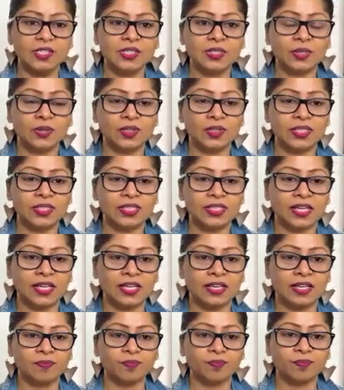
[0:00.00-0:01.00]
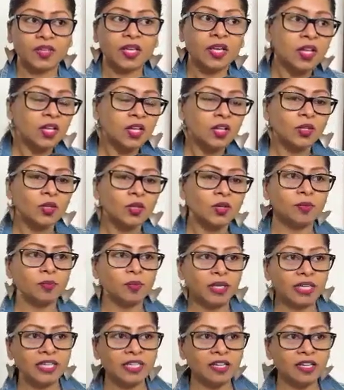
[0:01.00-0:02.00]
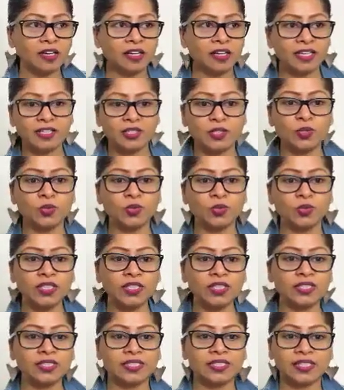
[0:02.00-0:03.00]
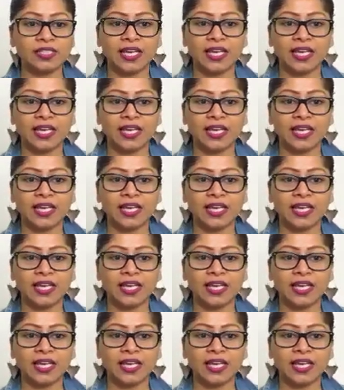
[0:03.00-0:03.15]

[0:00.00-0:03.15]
So it's like, look at me, I can do this.